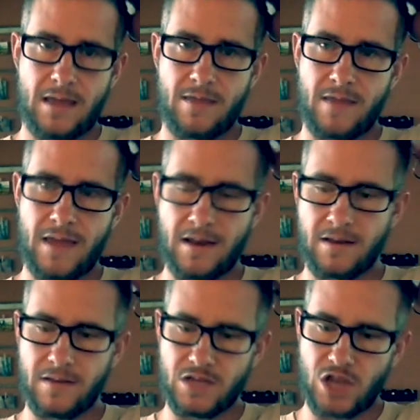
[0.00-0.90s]

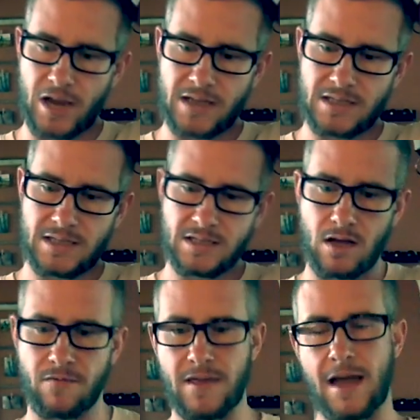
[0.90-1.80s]
then the chances
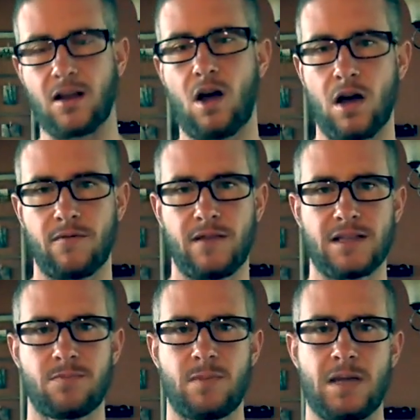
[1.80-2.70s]
of that
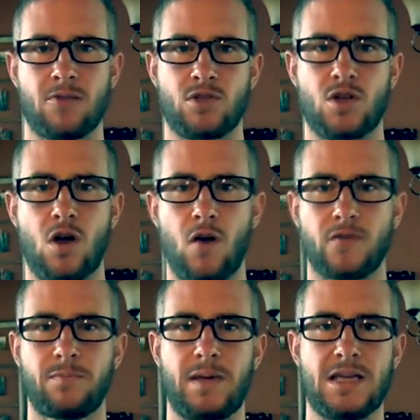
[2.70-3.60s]
conflict being
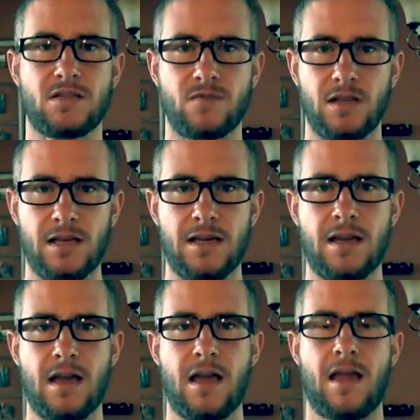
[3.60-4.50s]
resolved peacefully
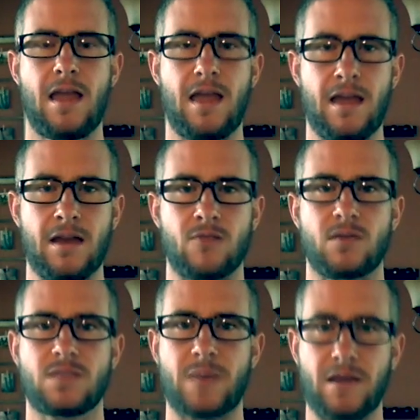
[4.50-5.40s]
and
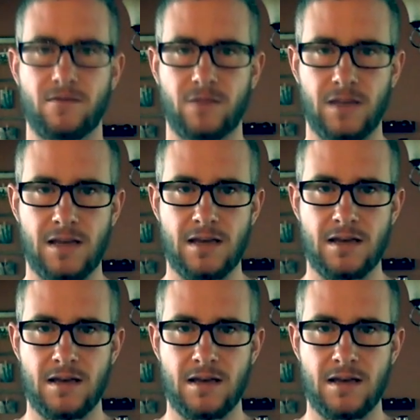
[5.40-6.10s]
respectfully